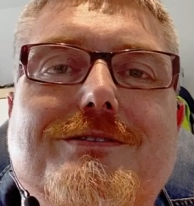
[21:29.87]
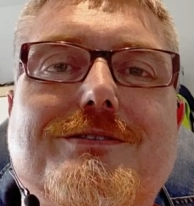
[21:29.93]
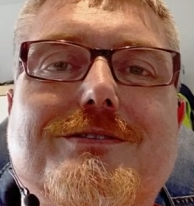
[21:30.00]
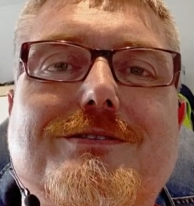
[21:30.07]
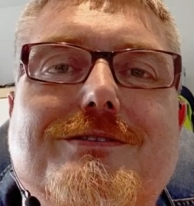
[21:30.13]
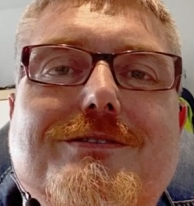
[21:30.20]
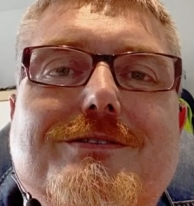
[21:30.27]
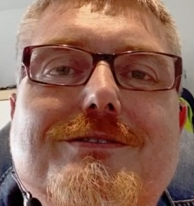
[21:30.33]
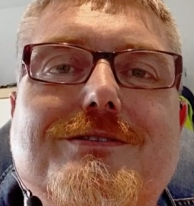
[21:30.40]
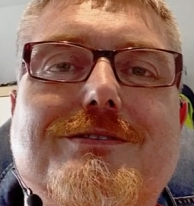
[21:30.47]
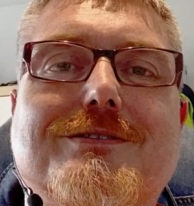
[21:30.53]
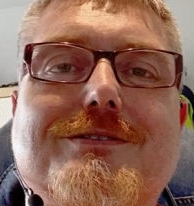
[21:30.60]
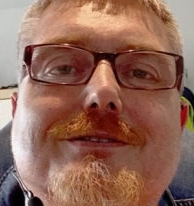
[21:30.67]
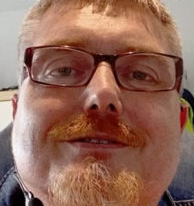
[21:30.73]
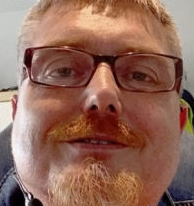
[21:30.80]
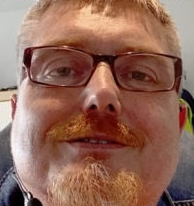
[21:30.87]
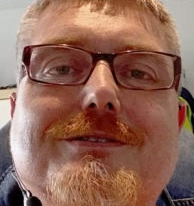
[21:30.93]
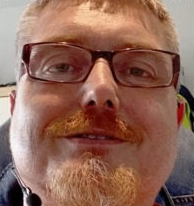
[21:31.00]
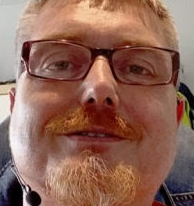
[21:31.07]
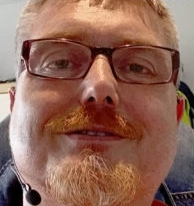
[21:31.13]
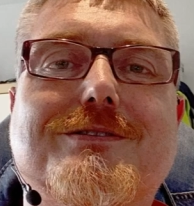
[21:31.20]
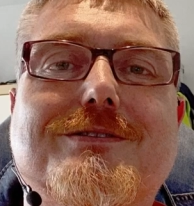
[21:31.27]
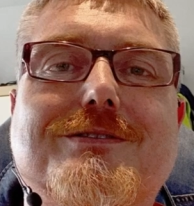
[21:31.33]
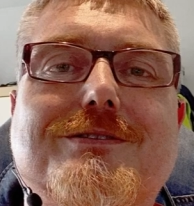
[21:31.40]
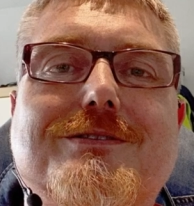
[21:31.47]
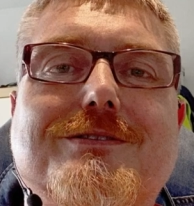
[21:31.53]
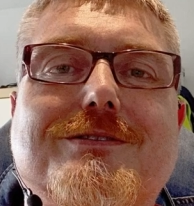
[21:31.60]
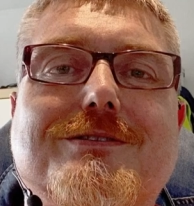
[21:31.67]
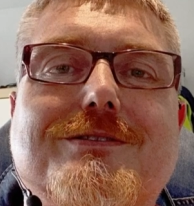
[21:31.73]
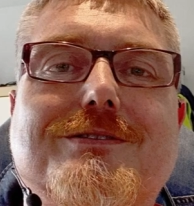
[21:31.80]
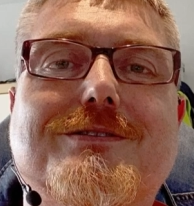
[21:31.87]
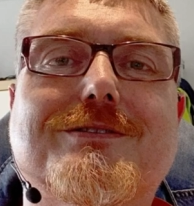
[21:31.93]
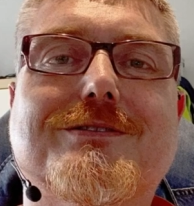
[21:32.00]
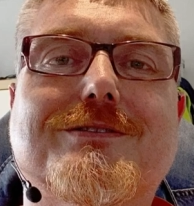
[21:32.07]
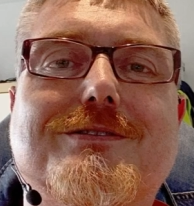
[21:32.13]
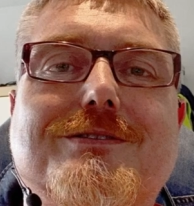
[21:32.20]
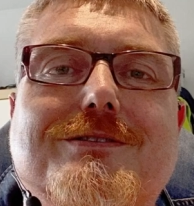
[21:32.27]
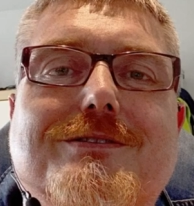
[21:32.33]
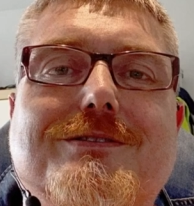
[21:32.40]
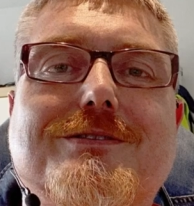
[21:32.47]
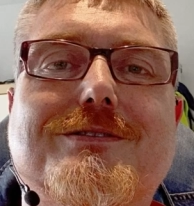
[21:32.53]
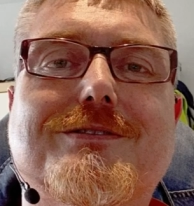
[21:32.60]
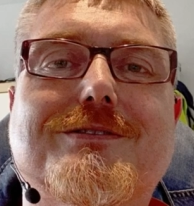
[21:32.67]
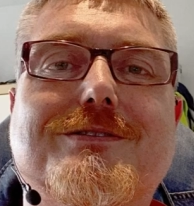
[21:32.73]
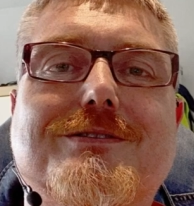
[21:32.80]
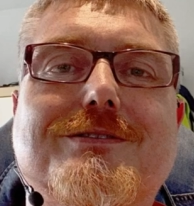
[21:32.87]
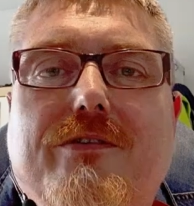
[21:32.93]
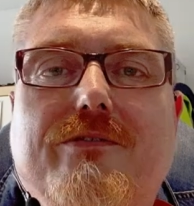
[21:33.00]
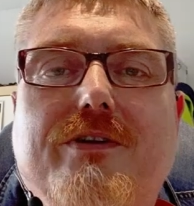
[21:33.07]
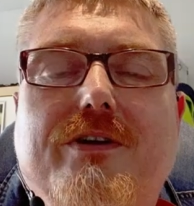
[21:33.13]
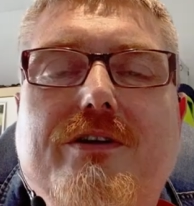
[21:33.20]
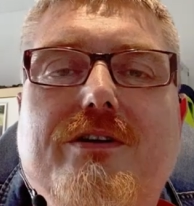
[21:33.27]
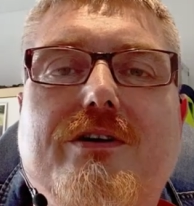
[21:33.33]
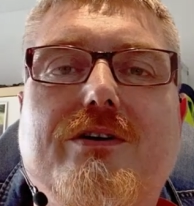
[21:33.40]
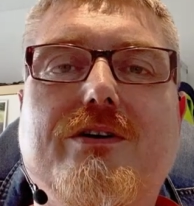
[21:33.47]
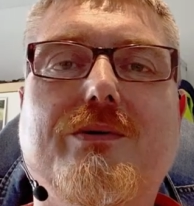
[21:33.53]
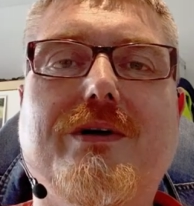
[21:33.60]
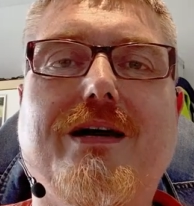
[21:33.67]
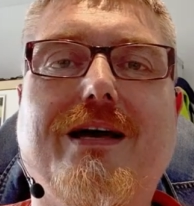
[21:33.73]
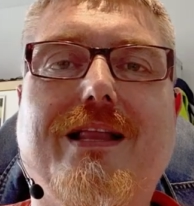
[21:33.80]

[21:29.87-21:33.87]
One point I would like to address towards the end of the video,